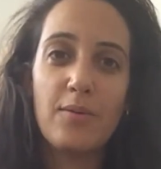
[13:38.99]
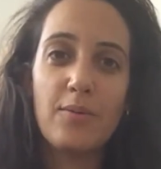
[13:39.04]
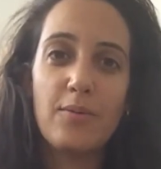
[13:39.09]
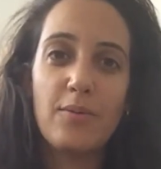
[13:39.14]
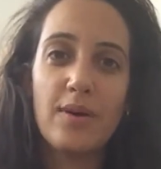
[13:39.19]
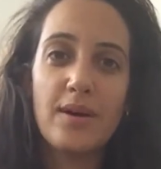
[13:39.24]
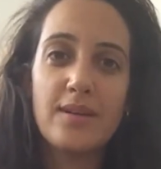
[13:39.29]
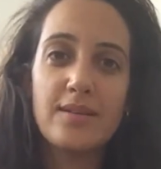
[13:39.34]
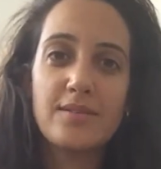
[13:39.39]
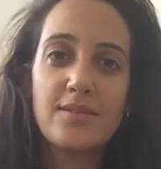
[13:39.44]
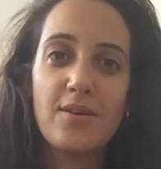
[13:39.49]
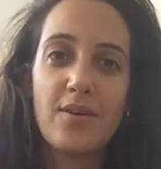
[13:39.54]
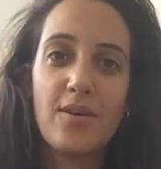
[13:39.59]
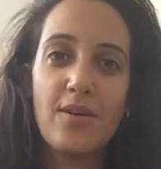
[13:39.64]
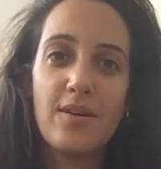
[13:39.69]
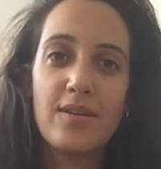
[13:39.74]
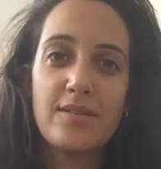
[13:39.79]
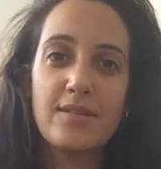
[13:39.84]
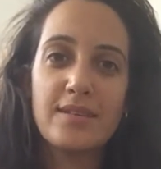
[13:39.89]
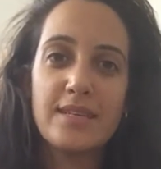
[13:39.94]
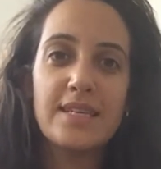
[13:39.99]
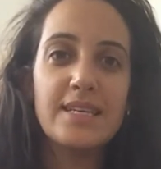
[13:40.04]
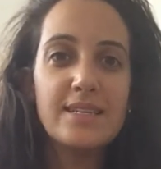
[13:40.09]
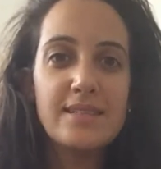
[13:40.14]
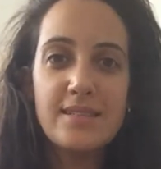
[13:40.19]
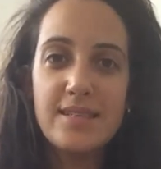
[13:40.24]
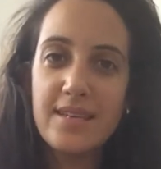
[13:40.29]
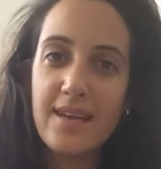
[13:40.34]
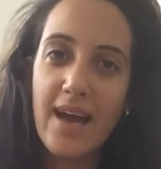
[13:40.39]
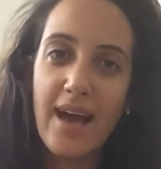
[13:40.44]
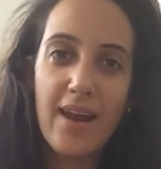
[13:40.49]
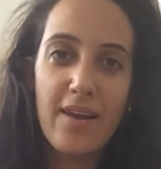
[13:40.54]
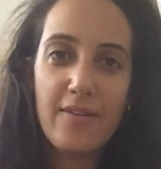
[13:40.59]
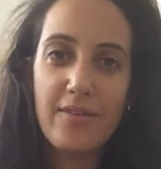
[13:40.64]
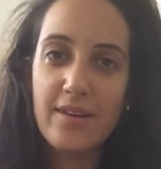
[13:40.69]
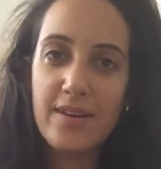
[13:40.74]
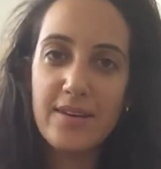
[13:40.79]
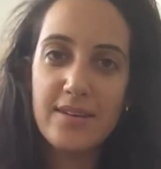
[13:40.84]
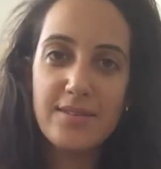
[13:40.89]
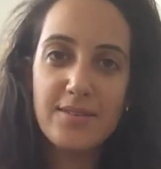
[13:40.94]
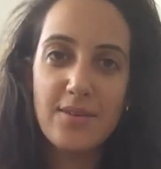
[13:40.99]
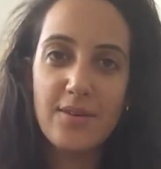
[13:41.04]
what is called easy calories